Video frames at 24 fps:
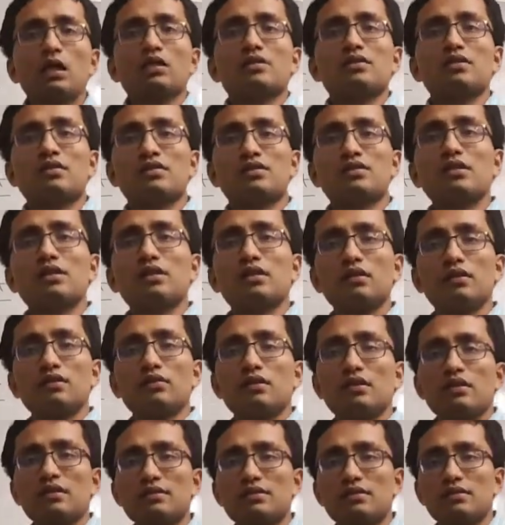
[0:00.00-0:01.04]
Sustained
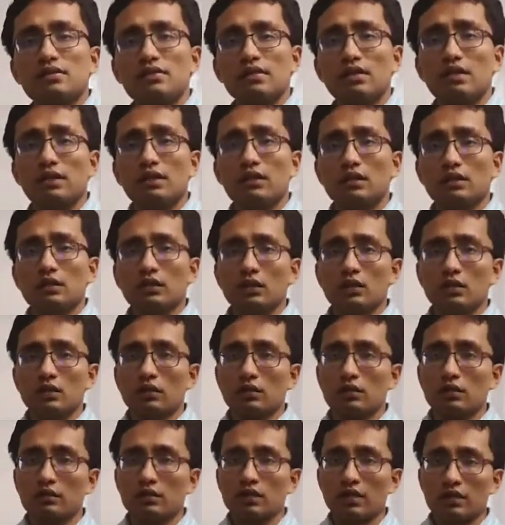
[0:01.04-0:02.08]
increase in
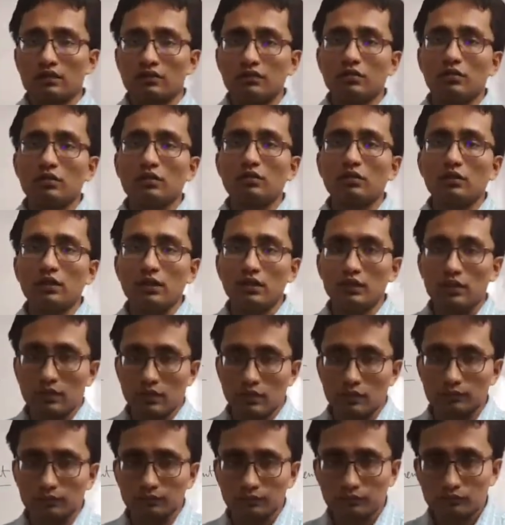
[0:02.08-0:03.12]
national
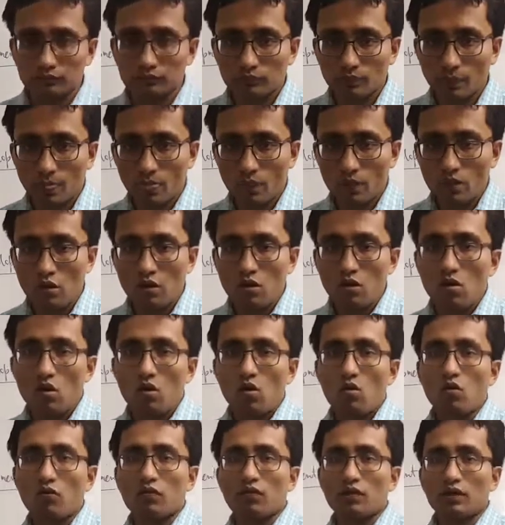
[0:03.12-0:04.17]
income
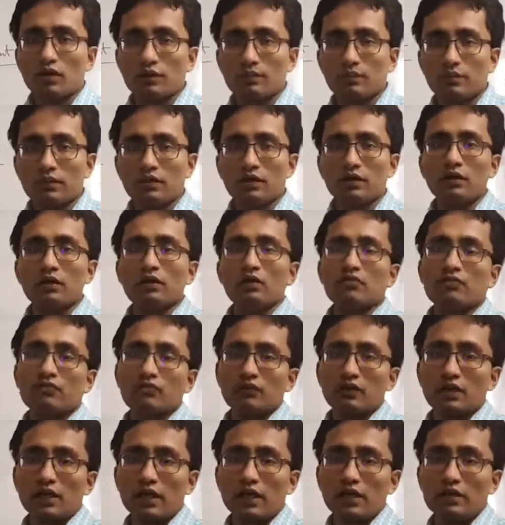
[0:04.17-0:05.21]
over a period of
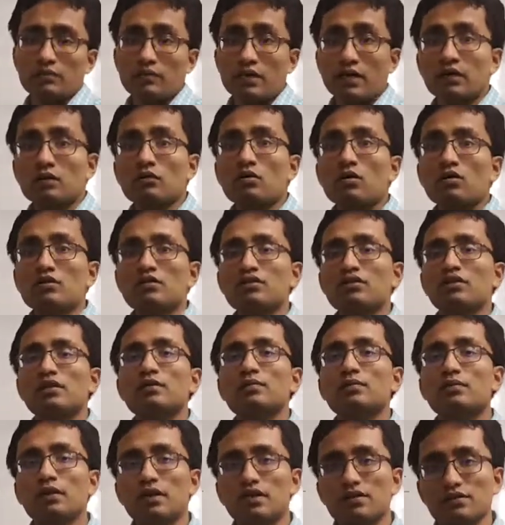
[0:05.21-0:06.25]
time at
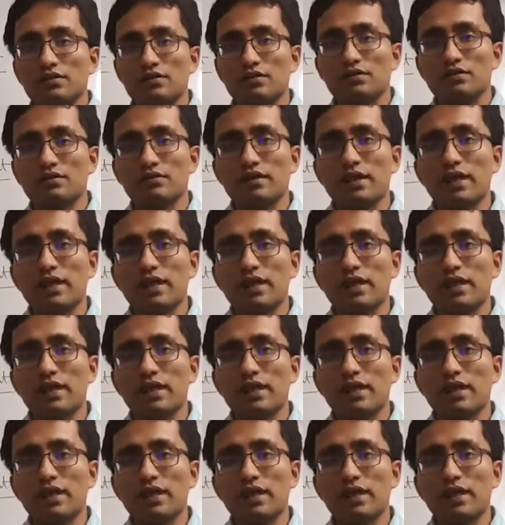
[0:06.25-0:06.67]
constant prices.